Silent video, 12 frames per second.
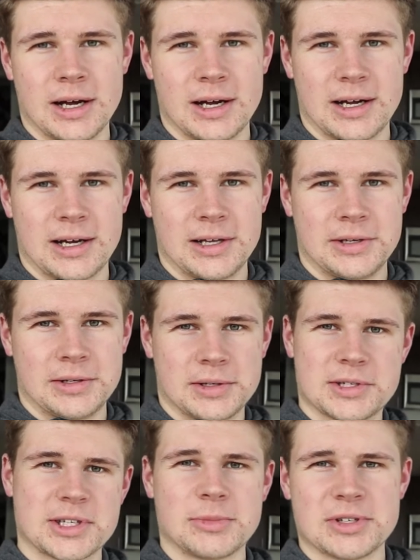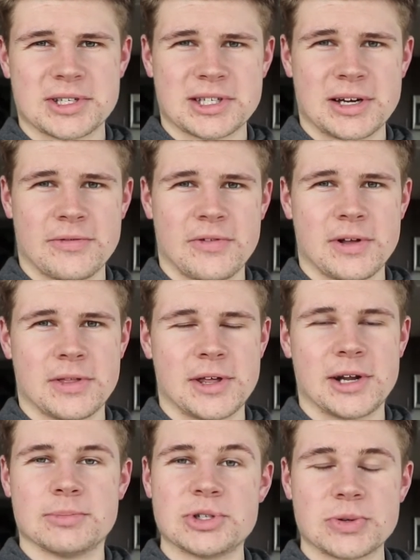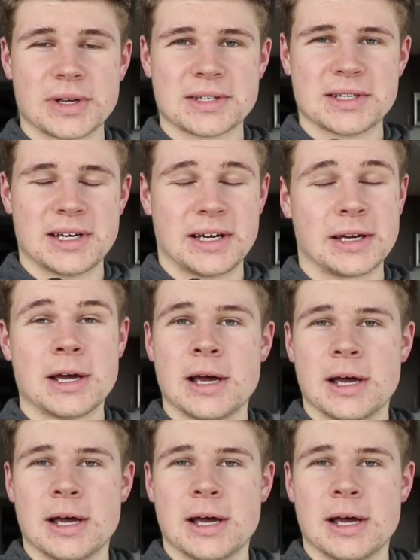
on some of the stuff that I'm doing today.